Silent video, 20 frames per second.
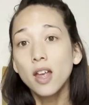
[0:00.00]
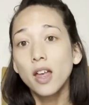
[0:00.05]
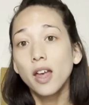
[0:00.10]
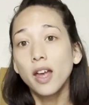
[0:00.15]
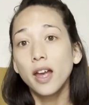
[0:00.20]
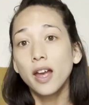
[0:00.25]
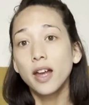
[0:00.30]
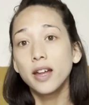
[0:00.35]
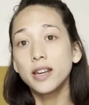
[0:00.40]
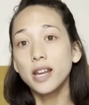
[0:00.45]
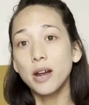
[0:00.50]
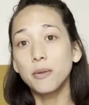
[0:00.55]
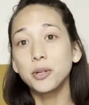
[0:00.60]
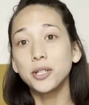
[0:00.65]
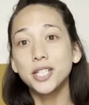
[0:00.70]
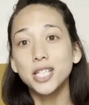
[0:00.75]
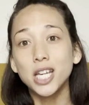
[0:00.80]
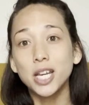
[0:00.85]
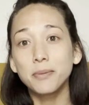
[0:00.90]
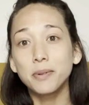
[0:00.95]
And I will
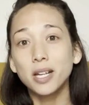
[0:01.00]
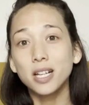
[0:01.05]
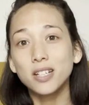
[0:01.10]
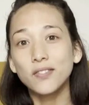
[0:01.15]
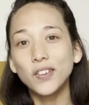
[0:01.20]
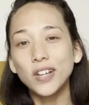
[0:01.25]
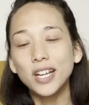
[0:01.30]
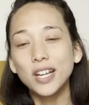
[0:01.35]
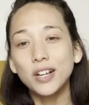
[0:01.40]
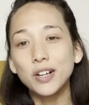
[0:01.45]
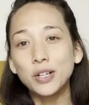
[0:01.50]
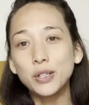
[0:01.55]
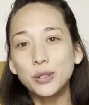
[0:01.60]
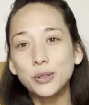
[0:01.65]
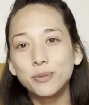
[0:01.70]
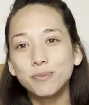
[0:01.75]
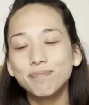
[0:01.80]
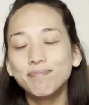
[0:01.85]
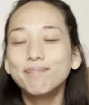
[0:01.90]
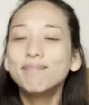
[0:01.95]
see you in the next
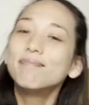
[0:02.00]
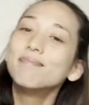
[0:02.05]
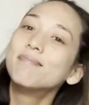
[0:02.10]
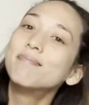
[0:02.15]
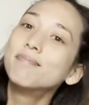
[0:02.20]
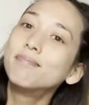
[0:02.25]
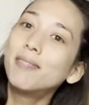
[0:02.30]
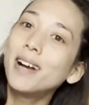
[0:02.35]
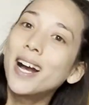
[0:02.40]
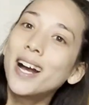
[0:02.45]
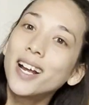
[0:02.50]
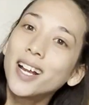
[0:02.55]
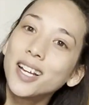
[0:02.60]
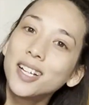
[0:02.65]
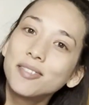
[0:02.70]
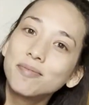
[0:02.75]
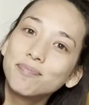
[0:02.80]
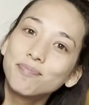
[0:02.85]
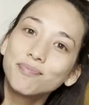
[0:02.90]
video. Bye.